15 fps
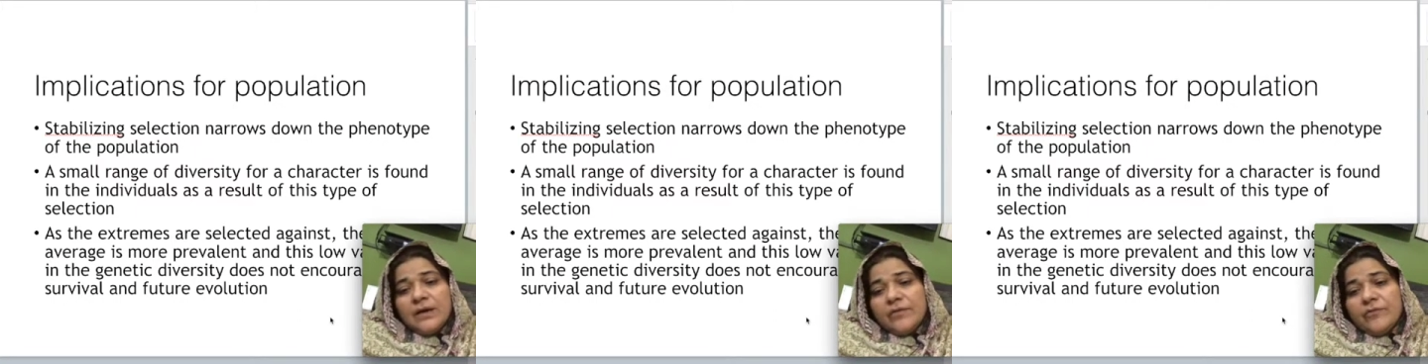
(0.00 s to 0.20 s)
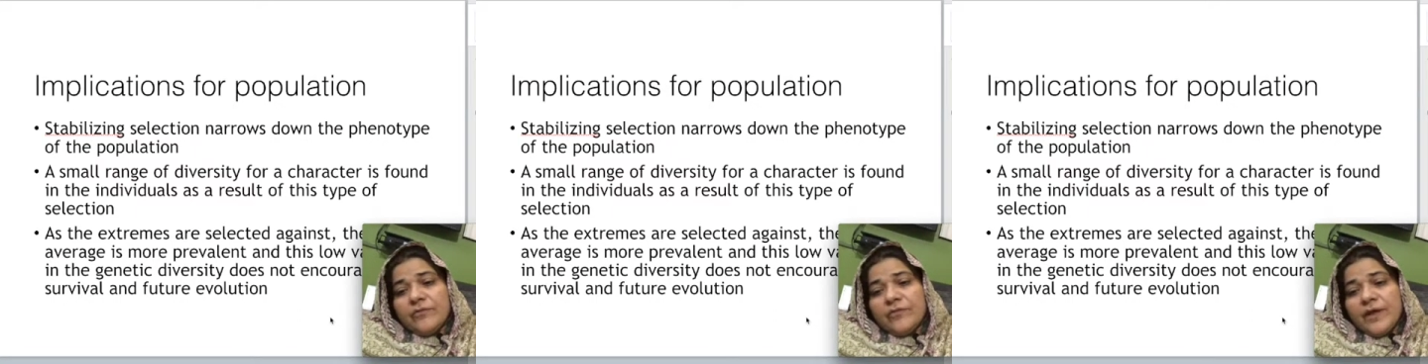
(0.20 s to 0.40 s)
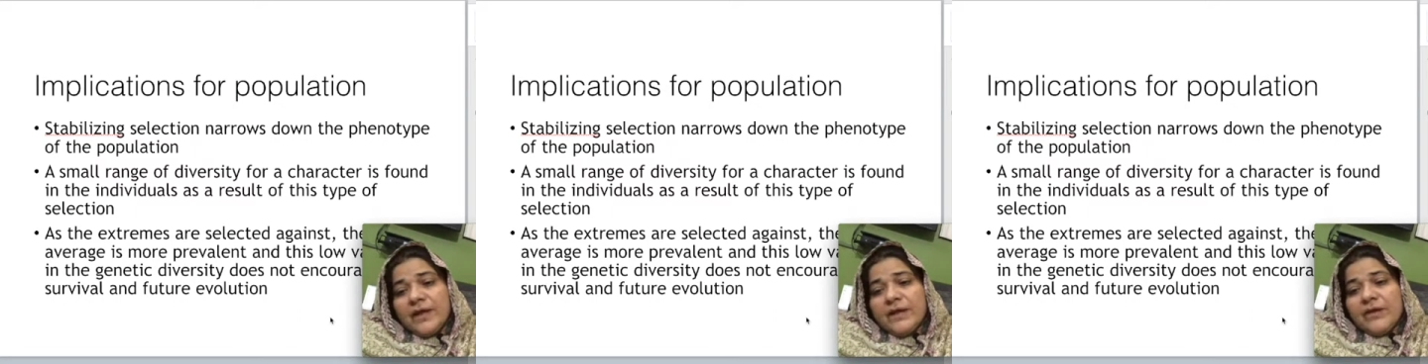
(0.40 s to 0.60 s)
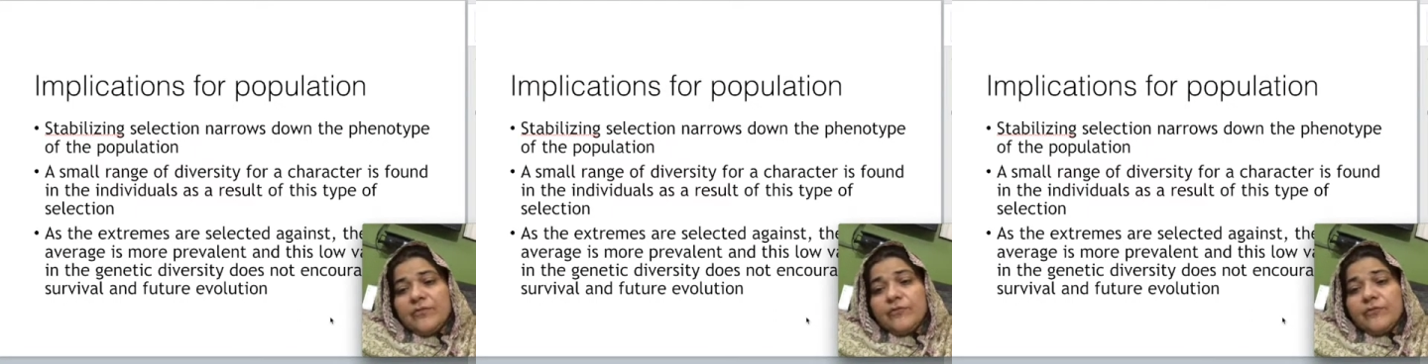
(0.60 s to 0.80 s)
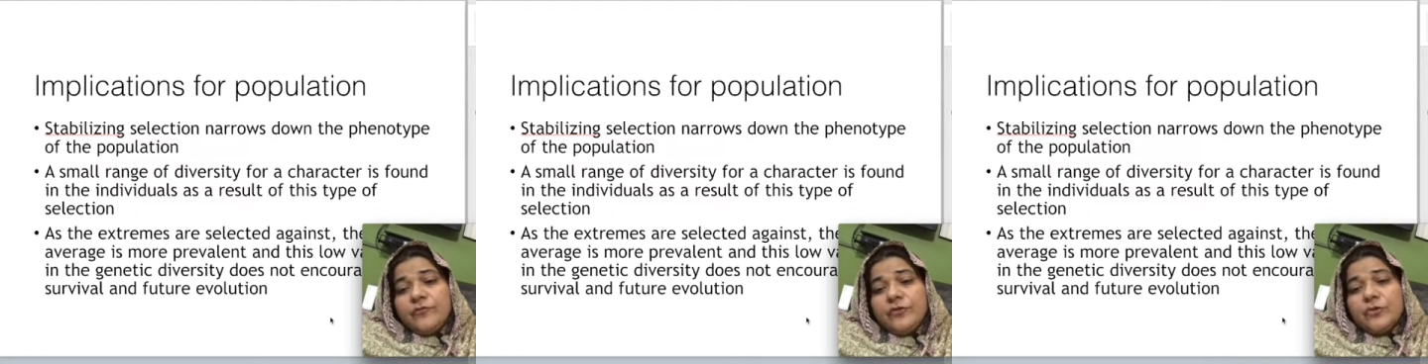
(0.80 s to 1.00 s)
very
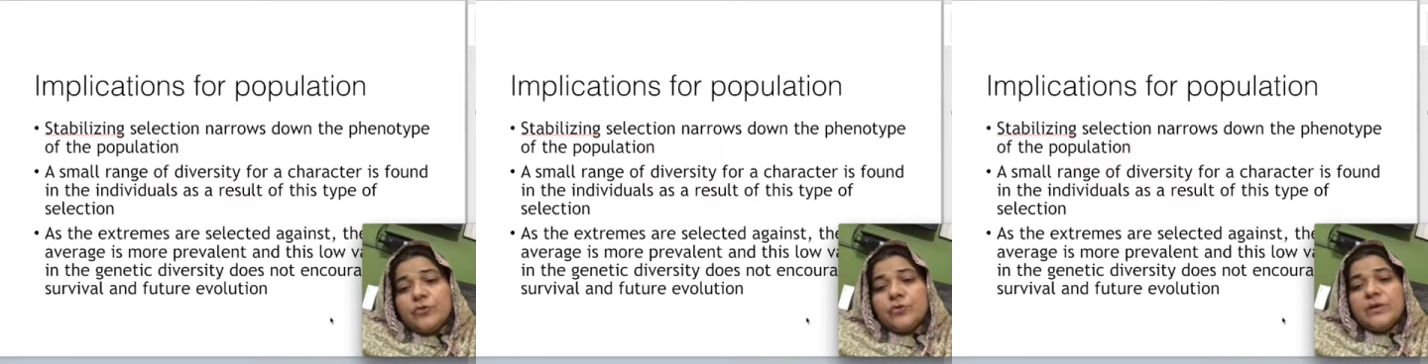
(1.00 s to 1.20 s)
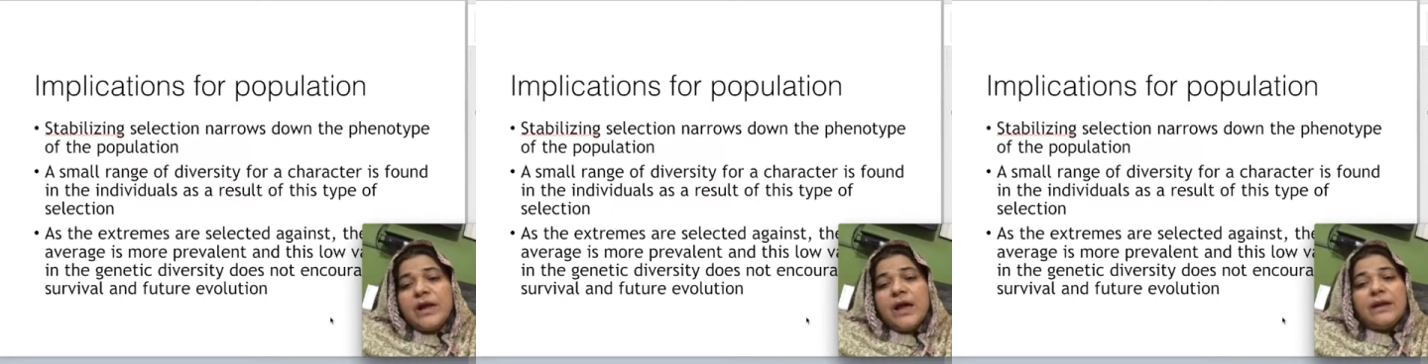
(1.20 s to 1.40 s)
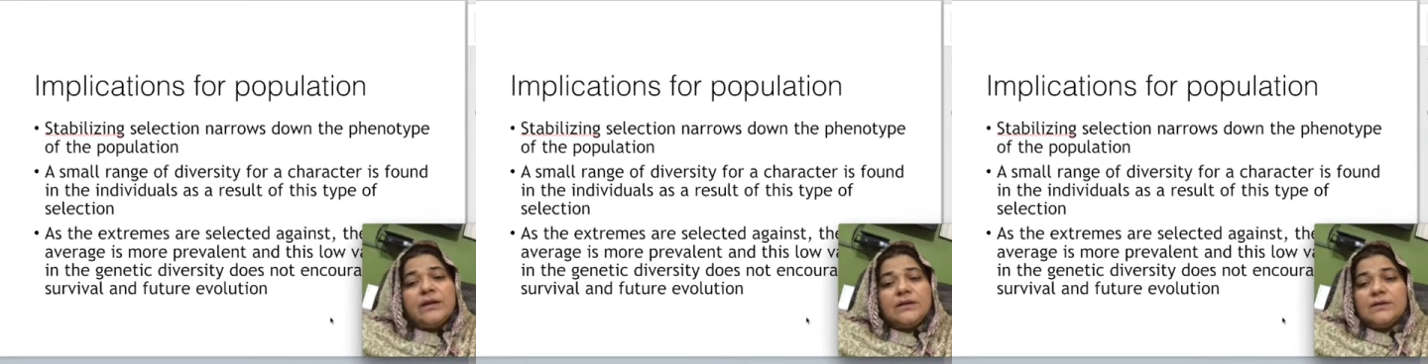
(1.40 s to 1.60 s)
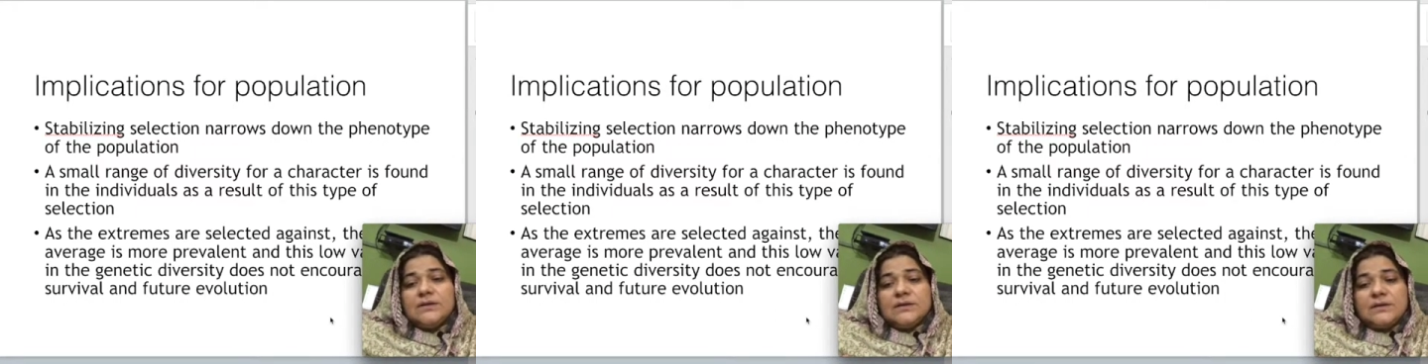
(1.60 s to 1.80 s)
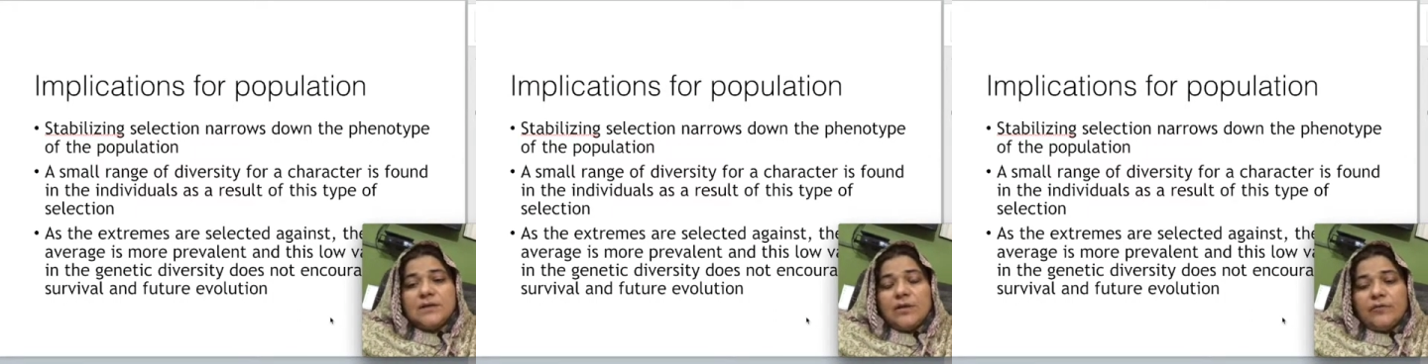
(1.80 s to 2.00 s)
few
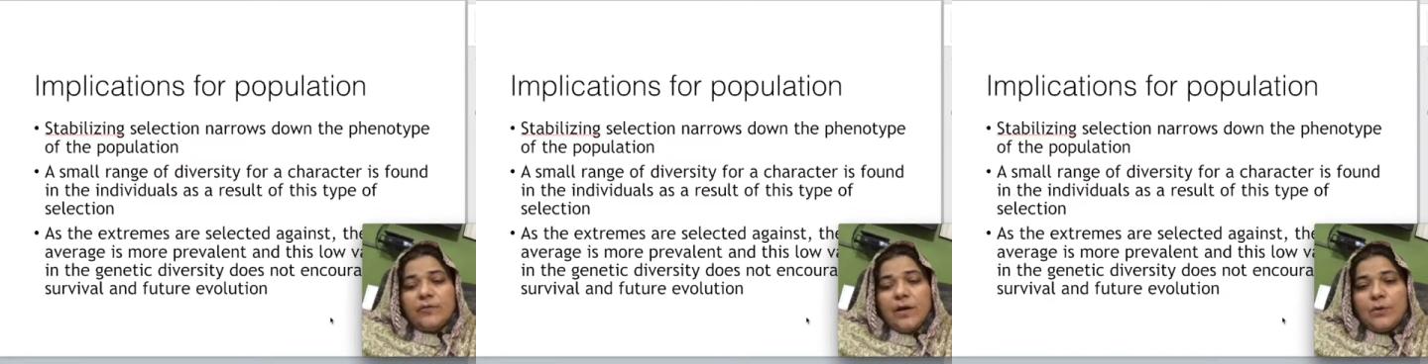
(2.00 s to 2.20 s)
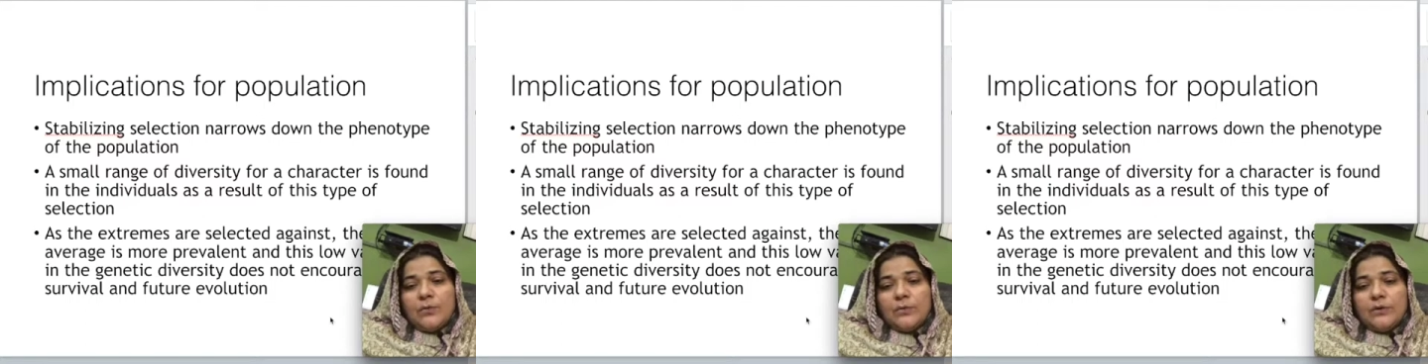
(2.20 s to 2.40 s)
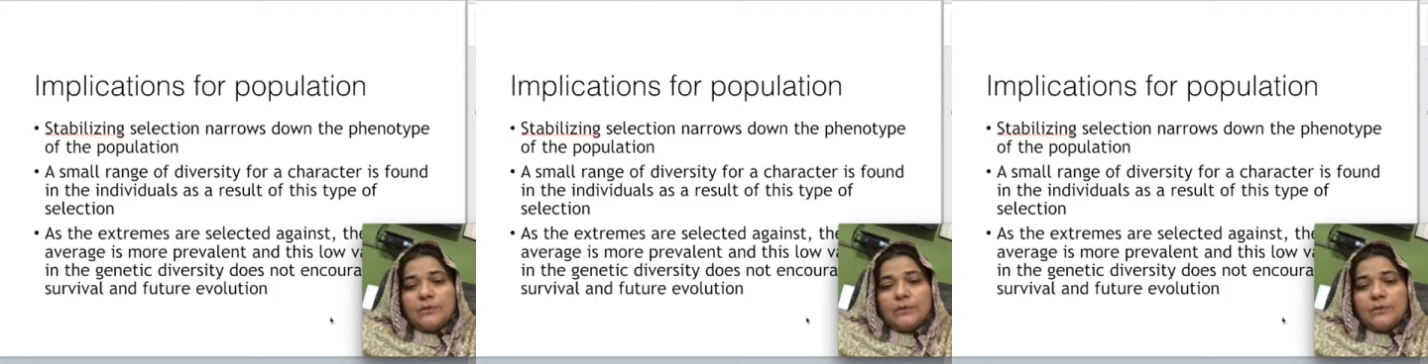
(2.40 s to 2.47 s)
characters are found.